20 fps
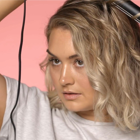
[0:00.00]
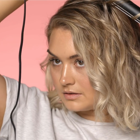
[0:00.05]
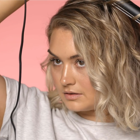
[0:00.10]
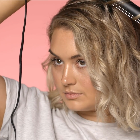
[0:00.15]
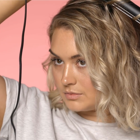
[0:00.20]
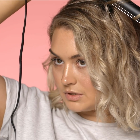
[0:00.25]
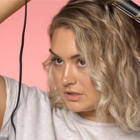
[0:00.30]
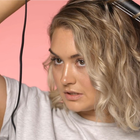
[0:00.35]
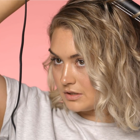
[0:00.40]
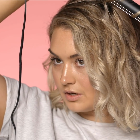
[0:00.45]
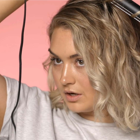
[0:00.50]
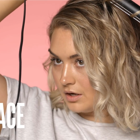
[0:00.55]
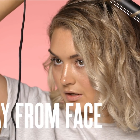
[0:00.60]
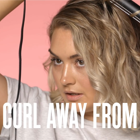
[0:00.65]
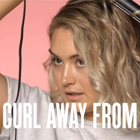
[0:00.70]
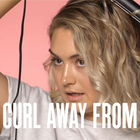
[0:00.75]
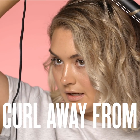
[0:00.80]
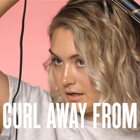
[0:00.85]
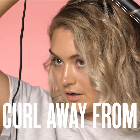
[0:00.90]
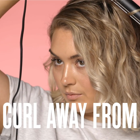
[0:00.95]
So I'm just
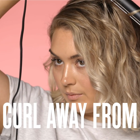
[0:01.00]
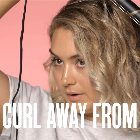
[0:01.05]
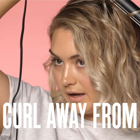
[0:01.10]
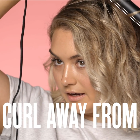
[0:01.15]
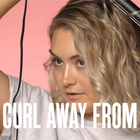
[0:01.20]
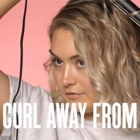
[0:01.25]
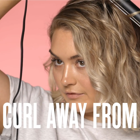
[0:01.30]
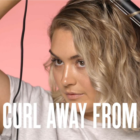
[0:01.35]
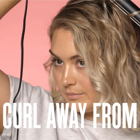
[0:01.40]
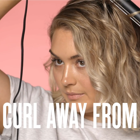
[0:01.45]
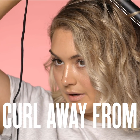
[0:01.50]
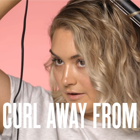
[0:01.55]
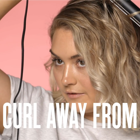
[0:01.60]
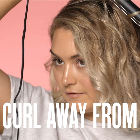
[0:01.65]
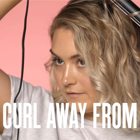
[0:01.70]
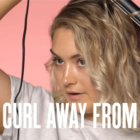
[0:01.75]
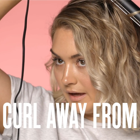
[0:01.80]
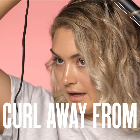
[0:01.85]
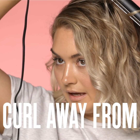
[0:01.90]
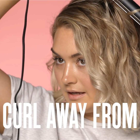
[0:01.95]
curling it away from my
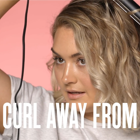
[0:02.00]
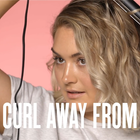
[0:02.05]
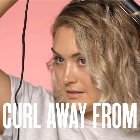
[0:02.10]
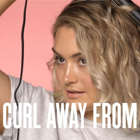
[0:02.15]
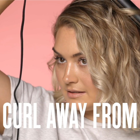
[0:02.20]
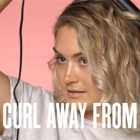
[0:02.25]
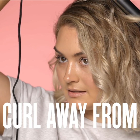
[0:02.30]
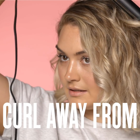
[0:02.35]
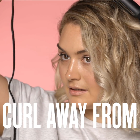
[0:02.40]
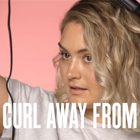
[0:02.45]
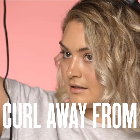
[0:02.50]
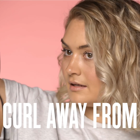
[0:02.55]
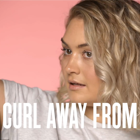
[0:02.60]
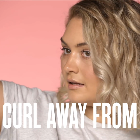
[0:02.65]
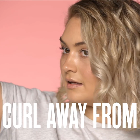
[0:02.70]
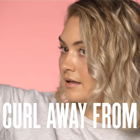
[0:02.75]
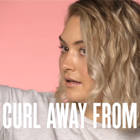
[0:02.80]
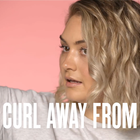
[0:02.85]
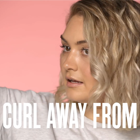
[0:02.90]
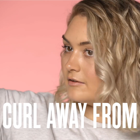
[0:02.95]
face,
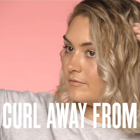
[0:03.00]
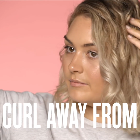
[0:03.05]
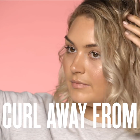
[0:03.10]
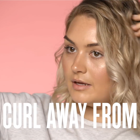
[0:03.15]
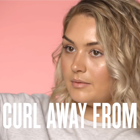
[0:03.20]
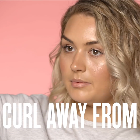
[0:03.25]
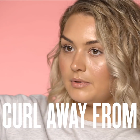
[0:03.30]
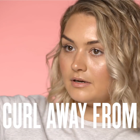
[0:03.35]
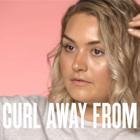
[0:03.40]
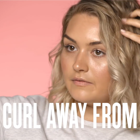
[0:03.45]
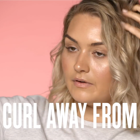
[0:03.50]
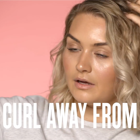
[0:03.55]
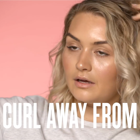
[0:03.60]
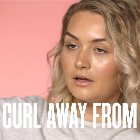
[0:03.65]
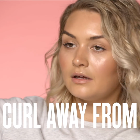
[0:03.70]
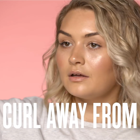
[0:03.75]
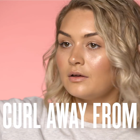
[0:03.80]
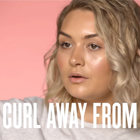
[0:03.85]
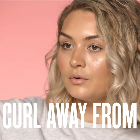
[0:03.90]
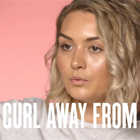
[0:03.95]
give me a bit of
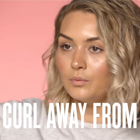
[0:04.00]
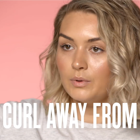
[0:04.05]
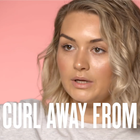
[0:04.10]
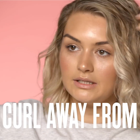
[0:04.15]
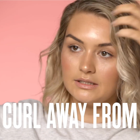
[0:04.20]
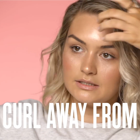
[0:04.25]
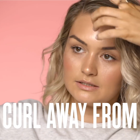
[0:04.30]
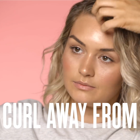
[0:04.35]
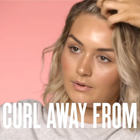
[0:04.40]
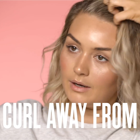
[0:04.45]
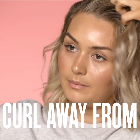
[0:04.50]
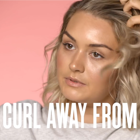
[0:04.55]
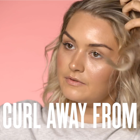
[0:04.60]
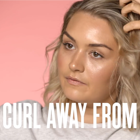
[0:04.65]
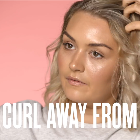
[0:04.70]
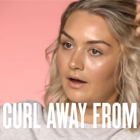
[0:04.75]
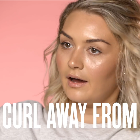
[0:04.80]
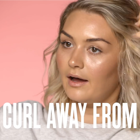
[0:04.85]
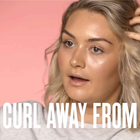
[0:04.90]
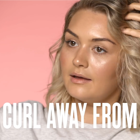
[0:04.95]
a
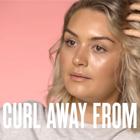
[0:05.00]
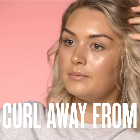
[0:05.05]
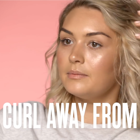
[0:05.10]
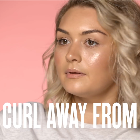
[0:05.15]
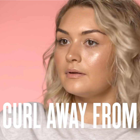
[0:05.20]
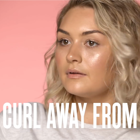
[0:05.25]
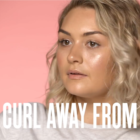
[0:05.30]
windswept vibe.